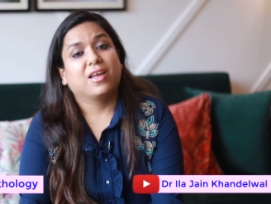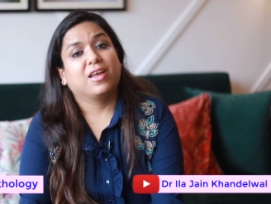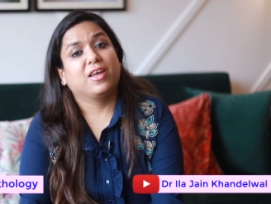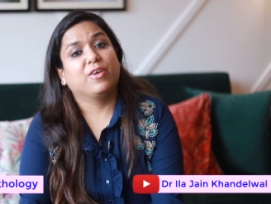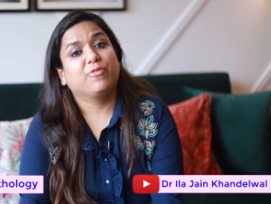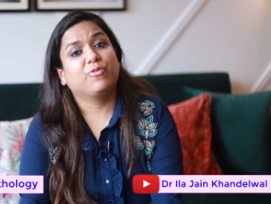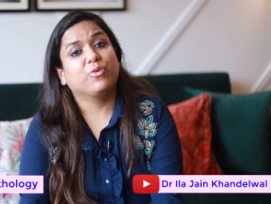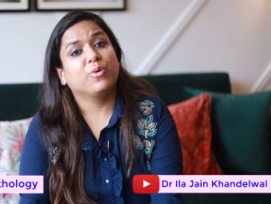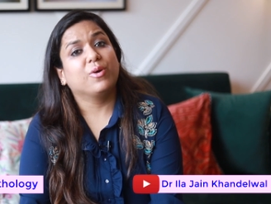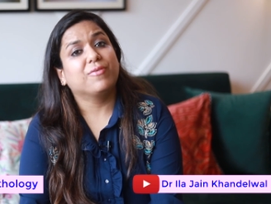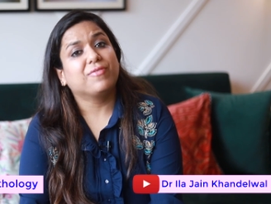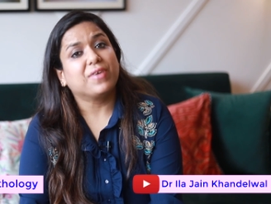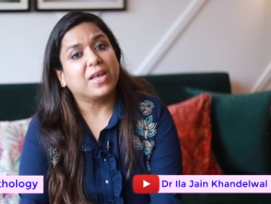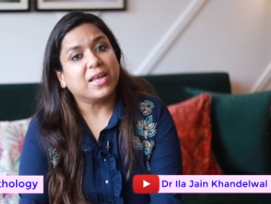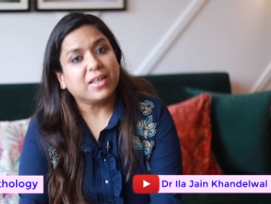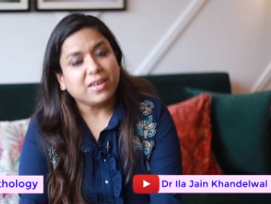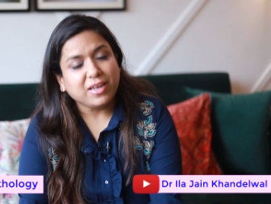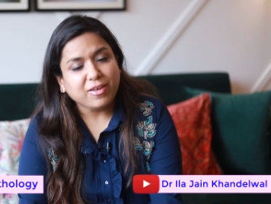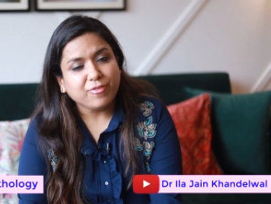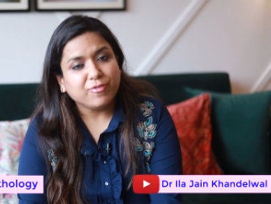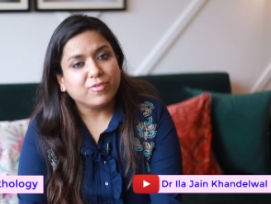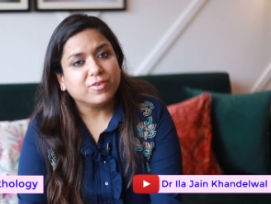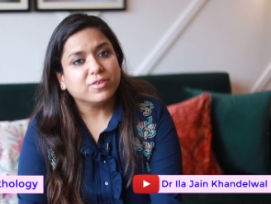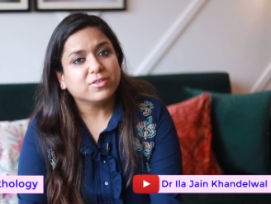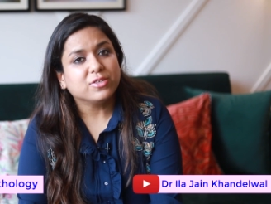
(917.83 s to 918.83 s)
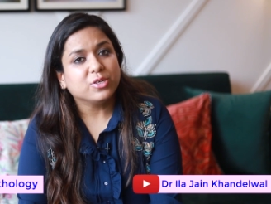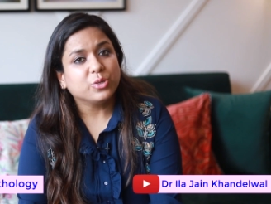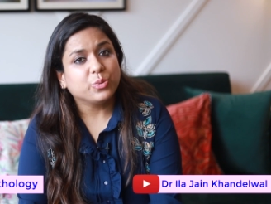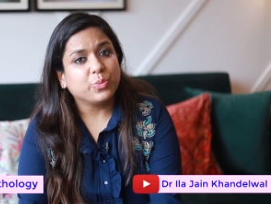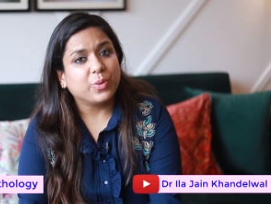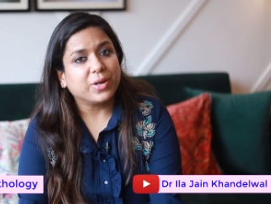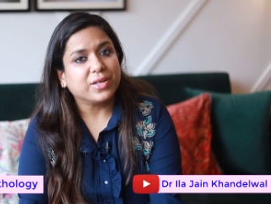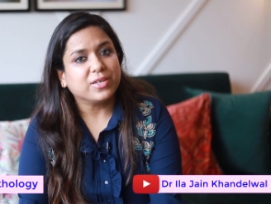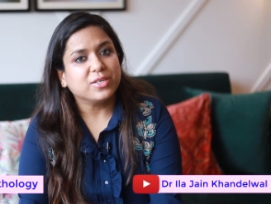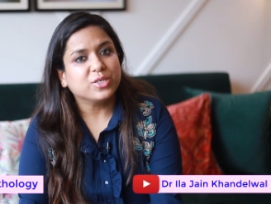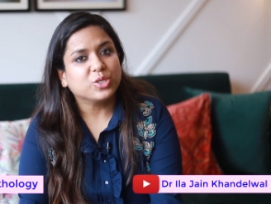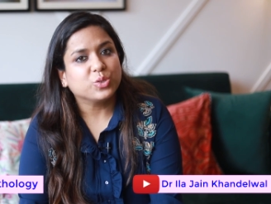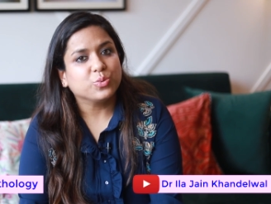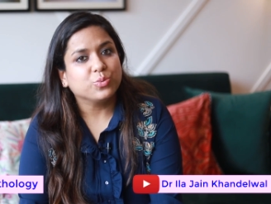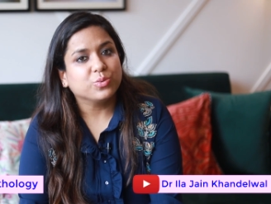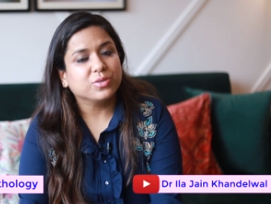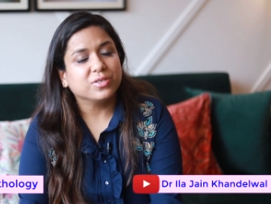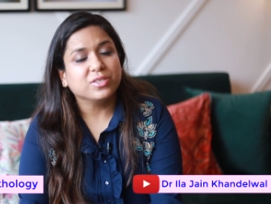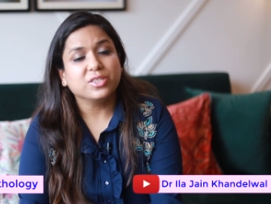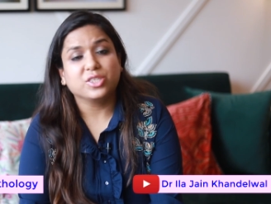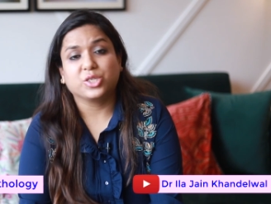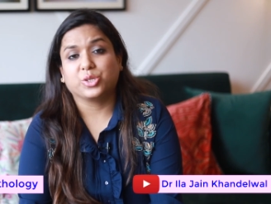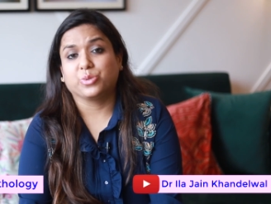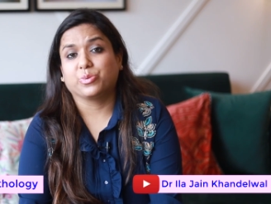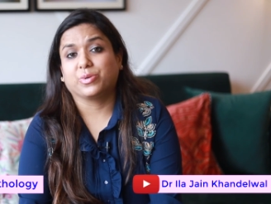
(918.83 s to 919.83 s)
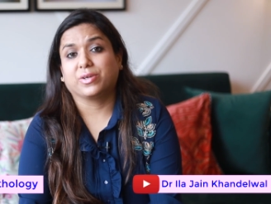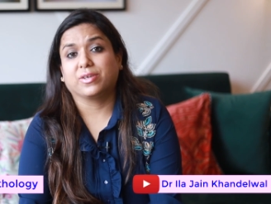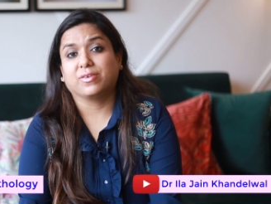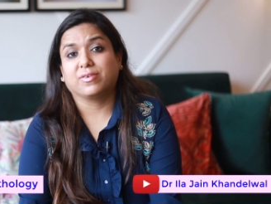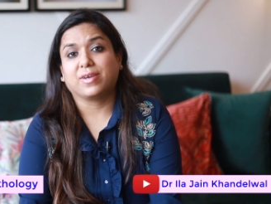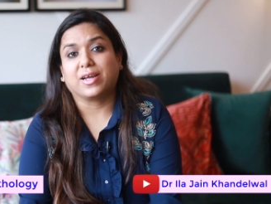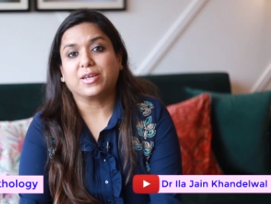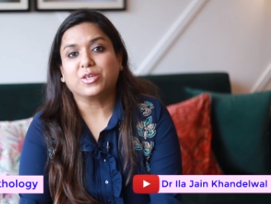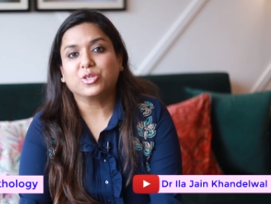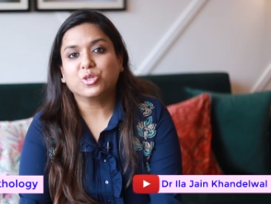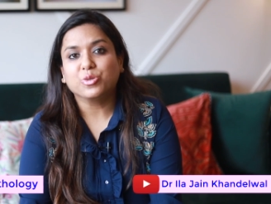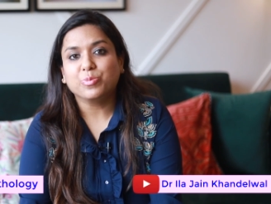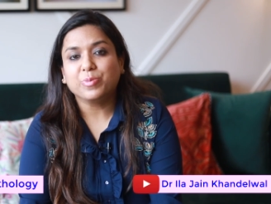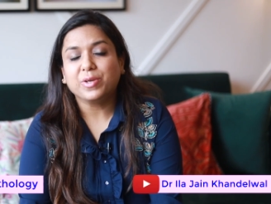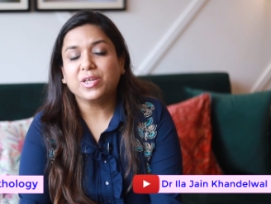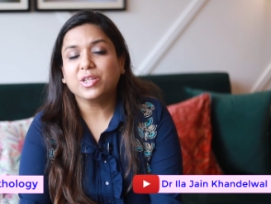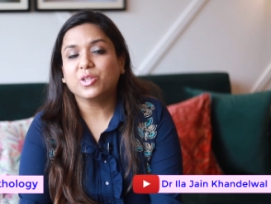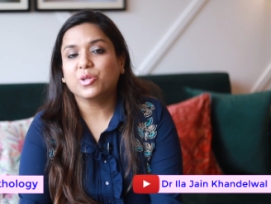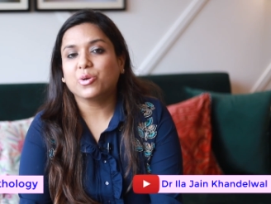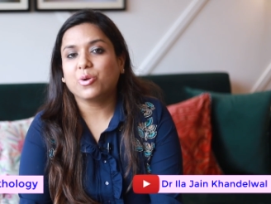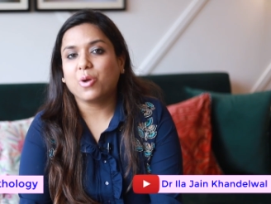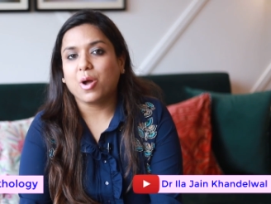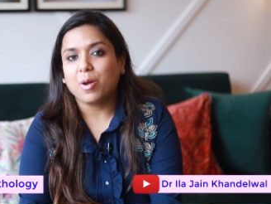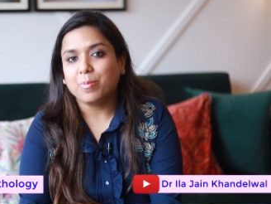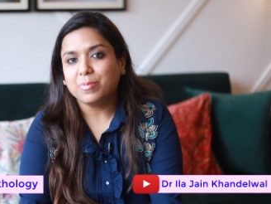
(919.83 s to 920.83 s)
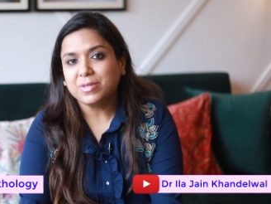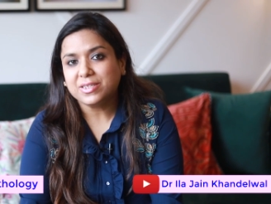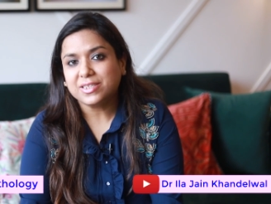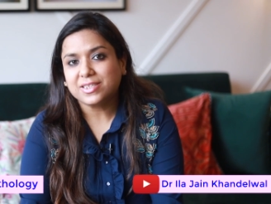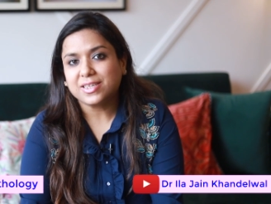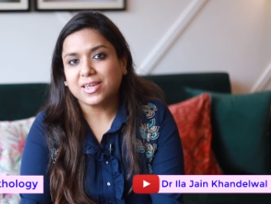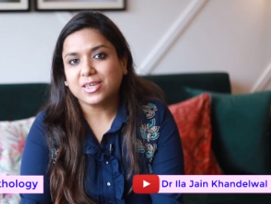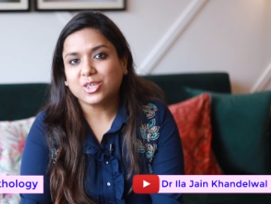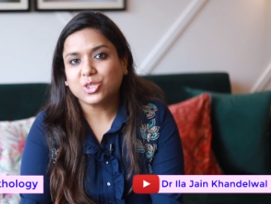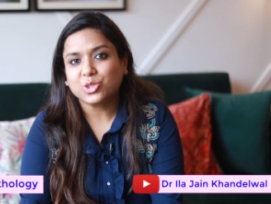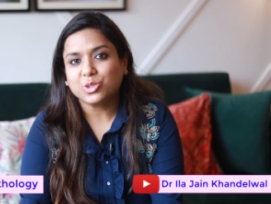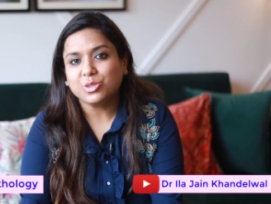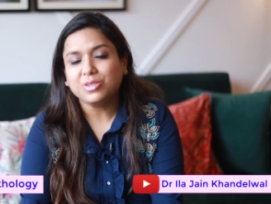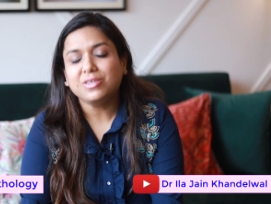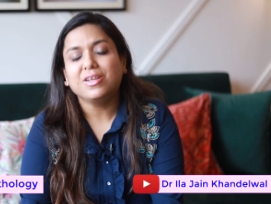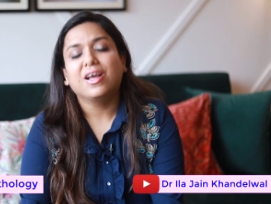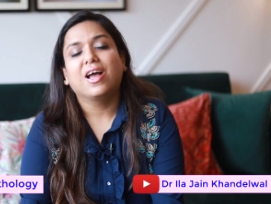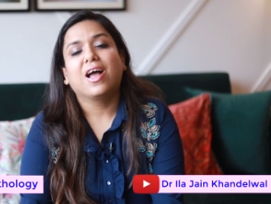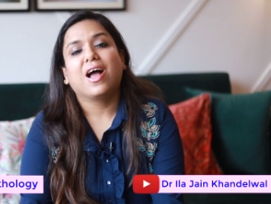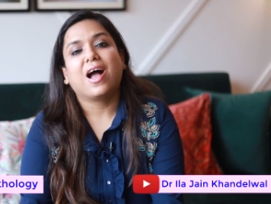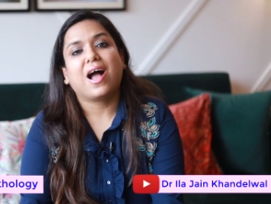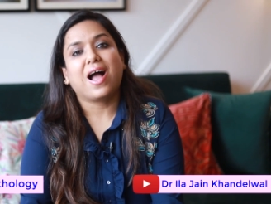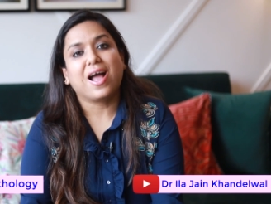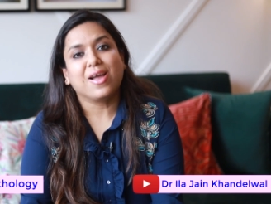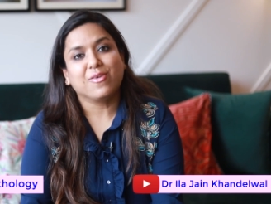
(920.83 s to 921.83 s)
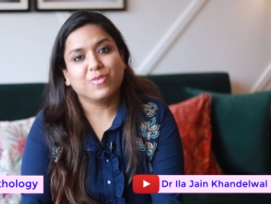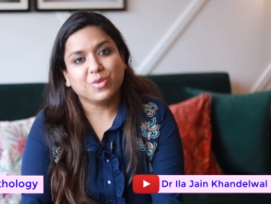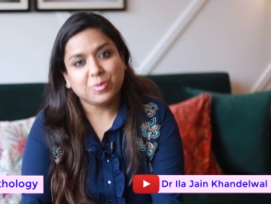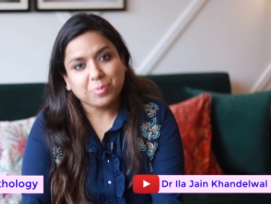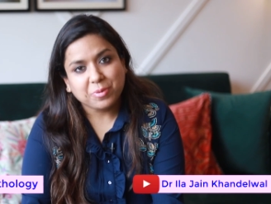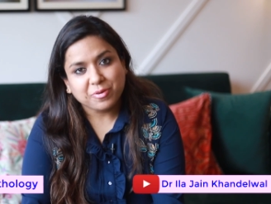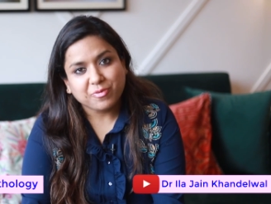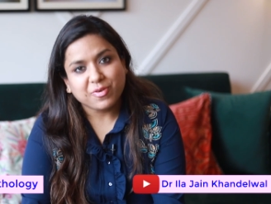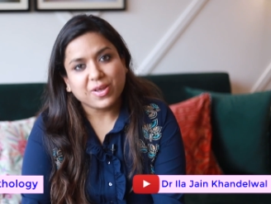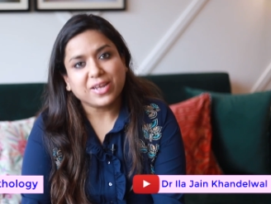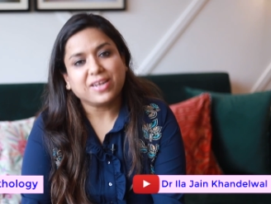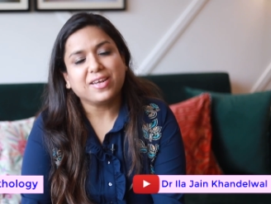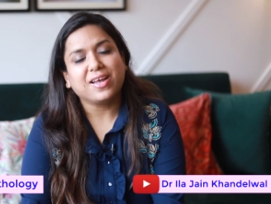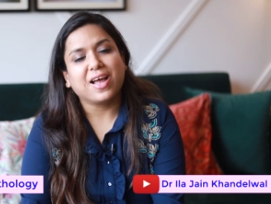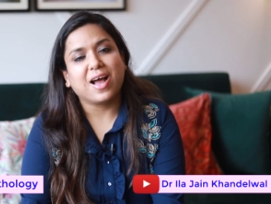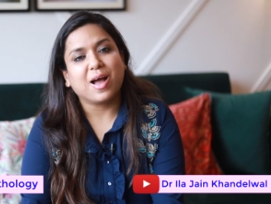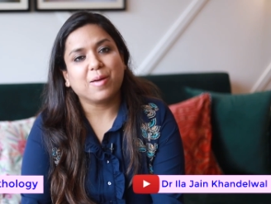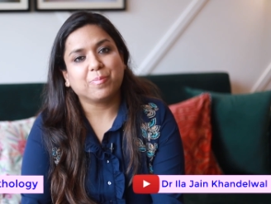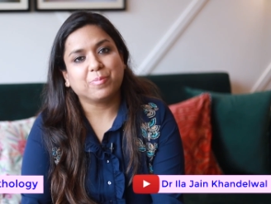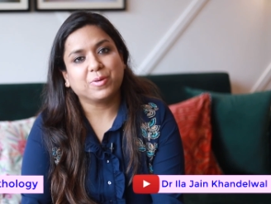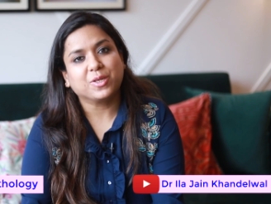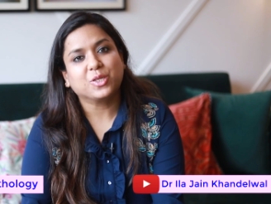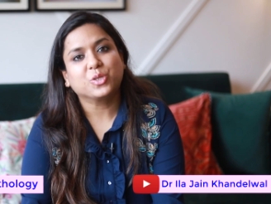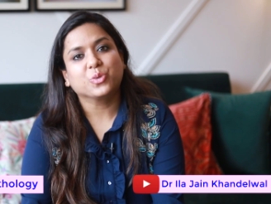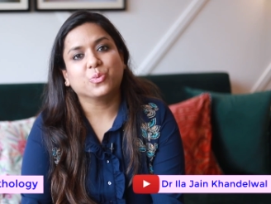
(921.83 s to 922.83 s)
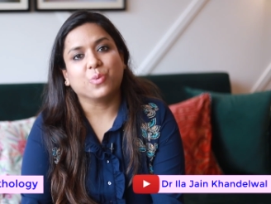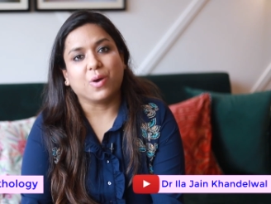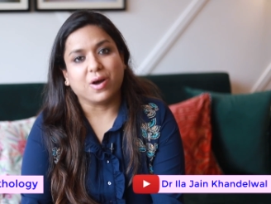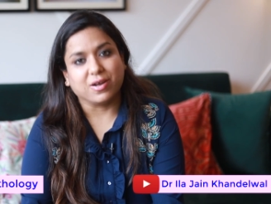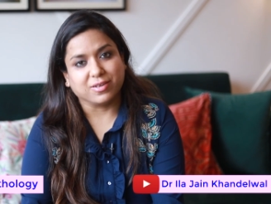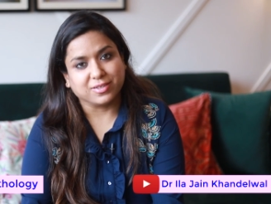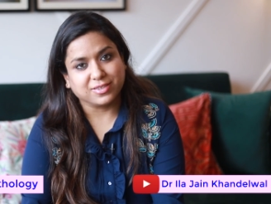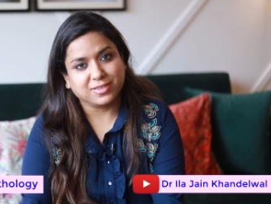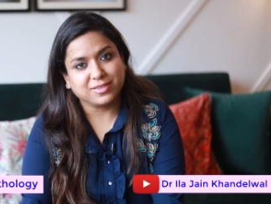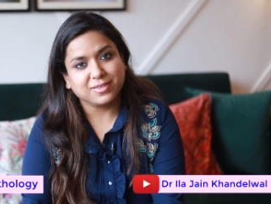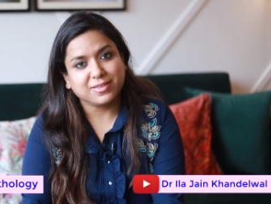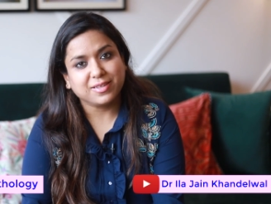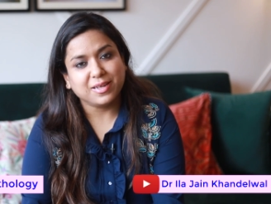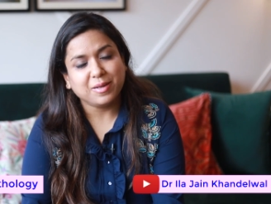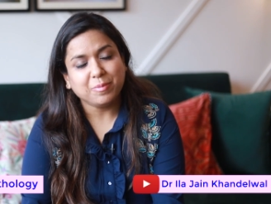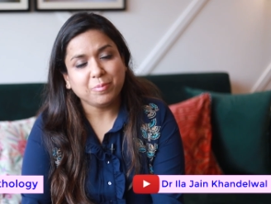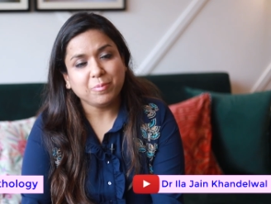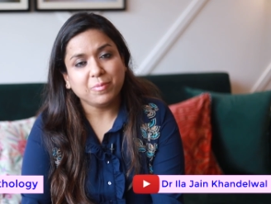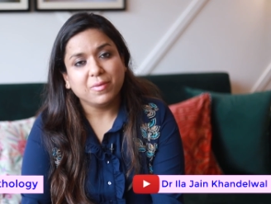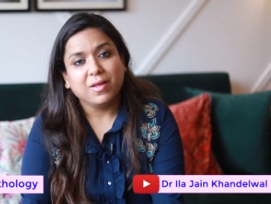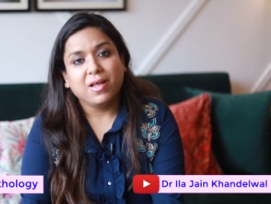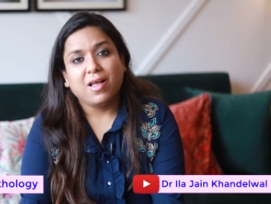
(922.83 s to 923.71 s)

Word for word: If you have any further queries, students, you can write to me in the comment section. I will be very happy to answer them.